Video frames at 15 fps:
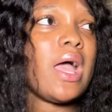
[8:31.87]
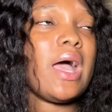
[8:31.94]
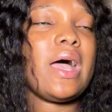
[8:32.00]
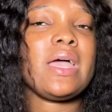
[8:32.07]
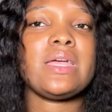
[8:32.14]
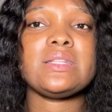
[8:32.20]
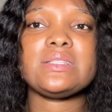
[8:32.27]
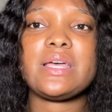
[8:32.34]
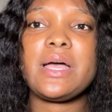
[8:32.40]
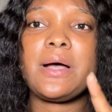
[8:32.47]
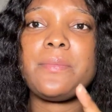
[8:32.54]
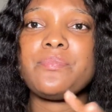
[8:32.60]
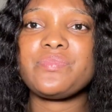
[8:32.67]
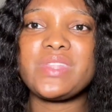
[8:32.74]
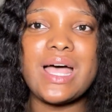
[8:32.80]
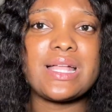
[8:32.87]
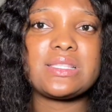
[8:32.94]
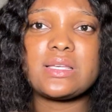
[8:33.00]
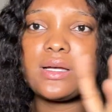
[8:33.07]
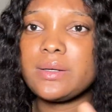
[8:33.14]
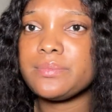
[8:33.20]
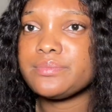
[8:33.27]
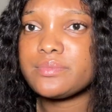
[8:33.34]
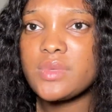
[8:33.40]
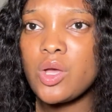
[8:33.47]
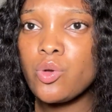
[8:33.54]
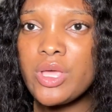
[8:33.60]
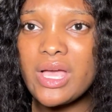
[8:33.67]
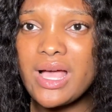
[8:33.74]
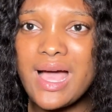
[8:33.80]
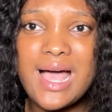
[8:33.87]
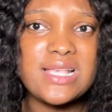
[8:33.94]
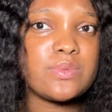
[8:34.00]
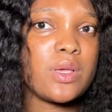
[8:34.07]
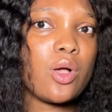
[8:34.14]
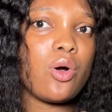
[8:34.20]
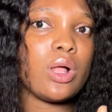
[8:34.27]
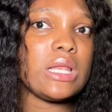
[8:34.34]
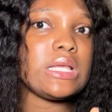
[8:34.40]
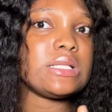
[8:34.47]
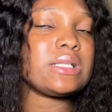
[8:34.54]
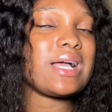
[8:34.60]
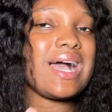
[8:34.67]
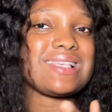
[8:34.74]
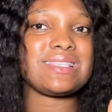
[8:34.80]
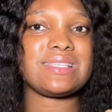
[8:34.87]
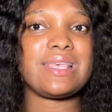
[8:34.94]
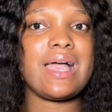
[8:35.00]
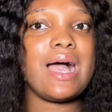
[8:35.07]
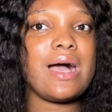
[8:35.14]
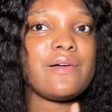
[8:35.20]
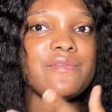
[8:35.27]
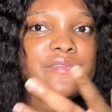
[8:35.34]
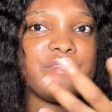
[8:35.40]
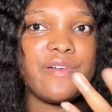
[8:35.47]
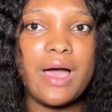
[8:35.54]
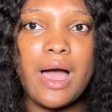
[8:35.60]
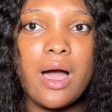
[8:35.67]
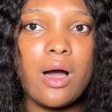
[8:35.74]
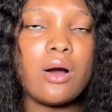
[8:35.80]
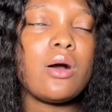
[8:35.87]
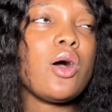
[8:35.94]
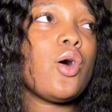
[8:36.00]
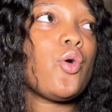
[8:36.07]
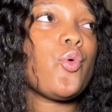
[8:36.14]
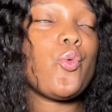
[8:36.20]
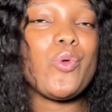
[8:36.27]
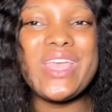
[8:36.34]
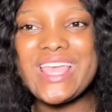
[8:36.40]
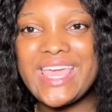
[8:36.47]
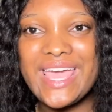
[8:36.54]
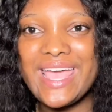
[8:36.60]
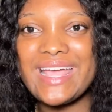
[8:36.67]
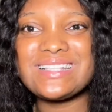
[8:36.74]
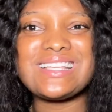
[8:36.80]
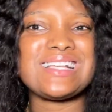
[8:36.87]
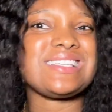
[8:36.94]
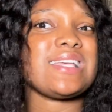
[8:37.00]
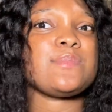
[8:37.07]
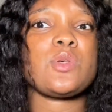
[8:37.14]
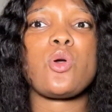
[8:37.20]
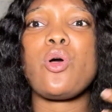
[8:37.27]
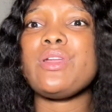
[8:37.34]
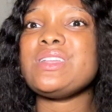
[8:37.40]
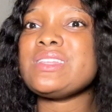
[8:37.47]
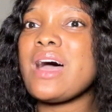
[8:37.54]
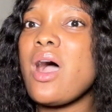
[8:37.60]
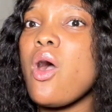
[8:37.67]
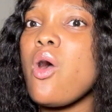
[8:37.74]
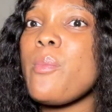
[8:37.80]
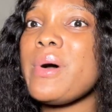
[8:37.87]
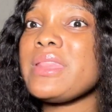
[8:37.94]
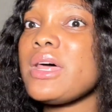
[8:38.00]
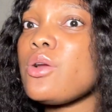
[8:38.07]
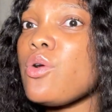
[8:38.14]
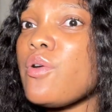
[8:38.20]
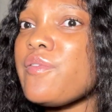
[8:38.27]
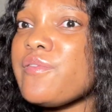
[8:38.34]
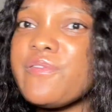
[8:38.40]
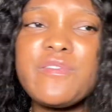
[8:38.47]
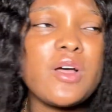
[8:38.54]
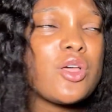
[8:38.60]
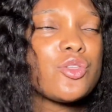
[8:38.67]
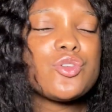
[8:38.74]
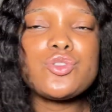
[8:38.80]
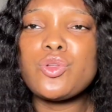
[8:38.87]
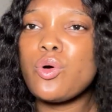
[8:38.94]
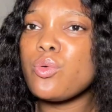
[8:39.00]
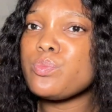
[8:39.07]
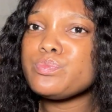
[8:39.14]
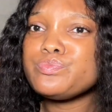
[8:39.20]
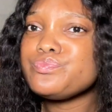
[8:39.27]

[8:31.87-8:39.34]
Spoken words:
And that Onyeka has been calling Cassia Val wicked, and she has been calling her you know,